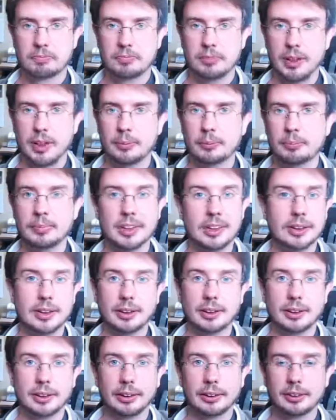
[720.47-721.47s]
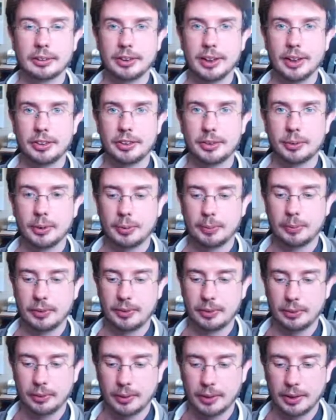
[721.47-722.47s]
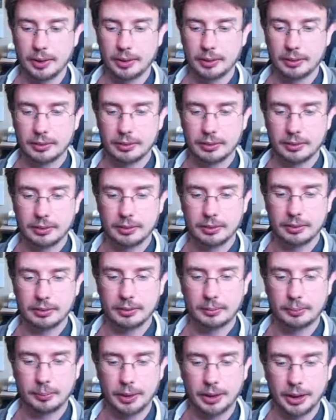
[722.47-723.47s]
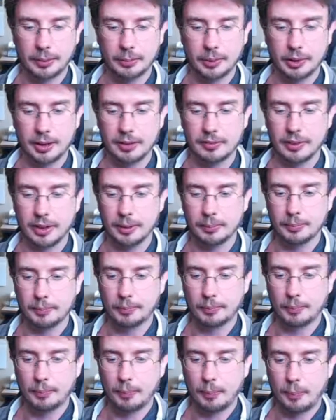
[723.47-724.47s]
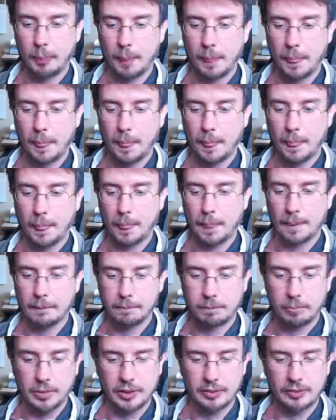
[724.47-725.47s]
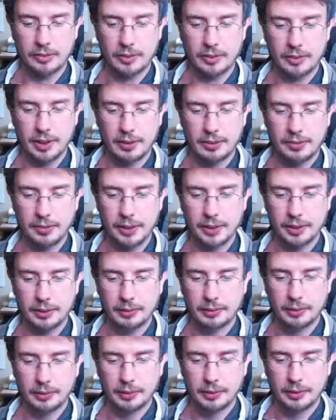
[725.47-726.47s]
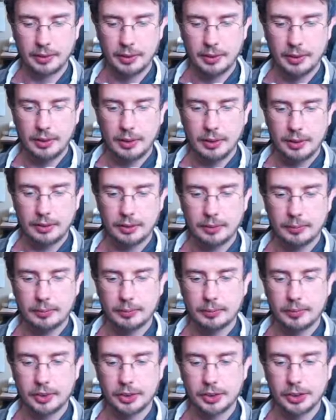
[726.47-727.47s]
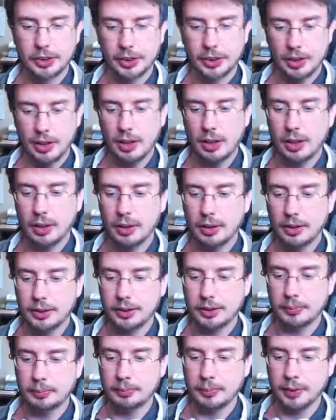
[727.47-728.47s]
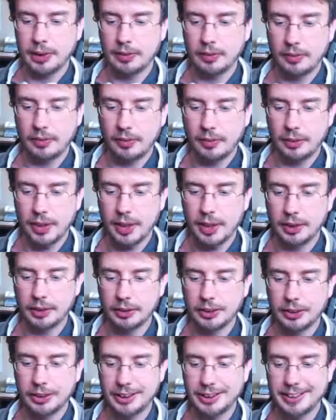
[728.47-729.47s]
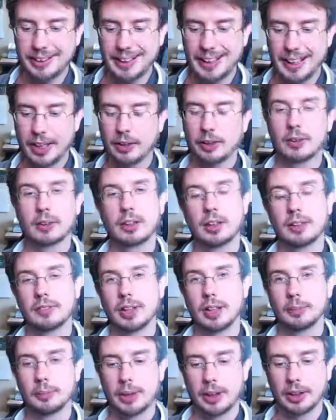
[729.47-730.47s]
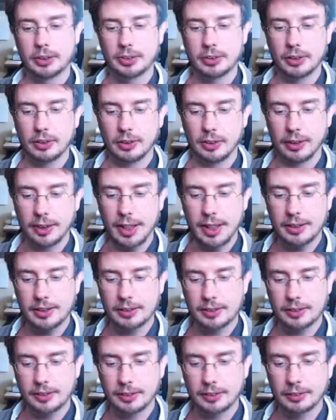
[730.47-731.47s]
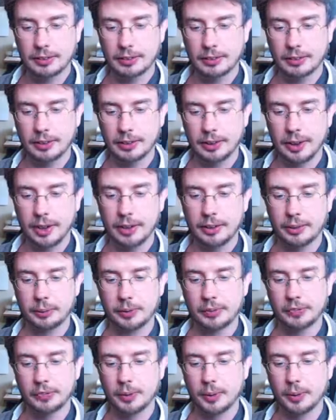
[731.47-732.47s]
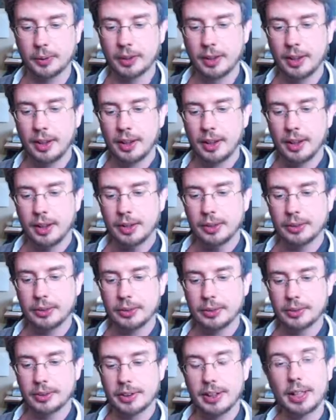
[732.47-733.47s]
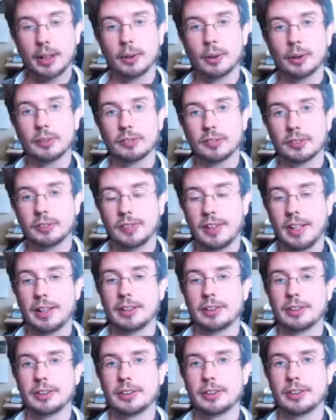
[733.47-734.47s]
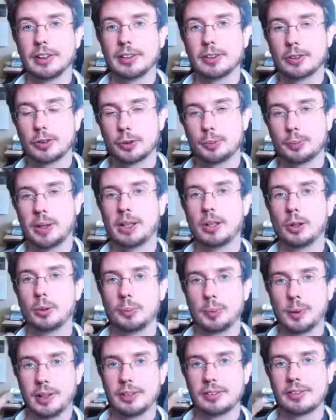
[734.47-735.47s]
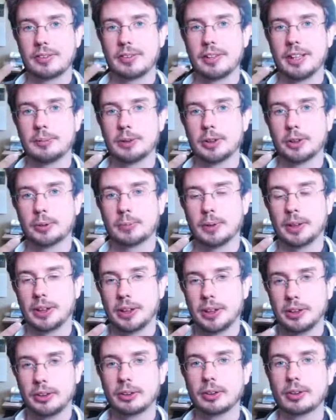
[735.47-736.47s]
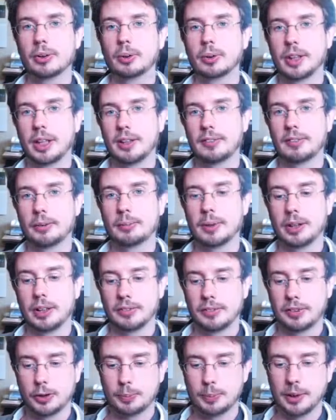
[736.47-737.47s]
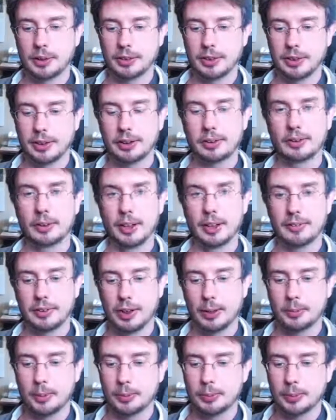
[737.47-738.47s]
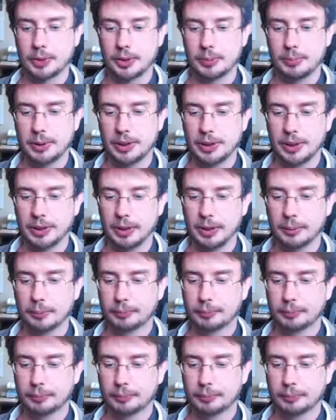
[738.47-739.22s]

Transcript: immediately gets you up to being able to level up. That's fantastic. The charge means that she cannot level up next turn. Last guy that we fought used an Hour of Revenge. The spell plus the damage to my hero gave them enough experience that they could level up almost immediately.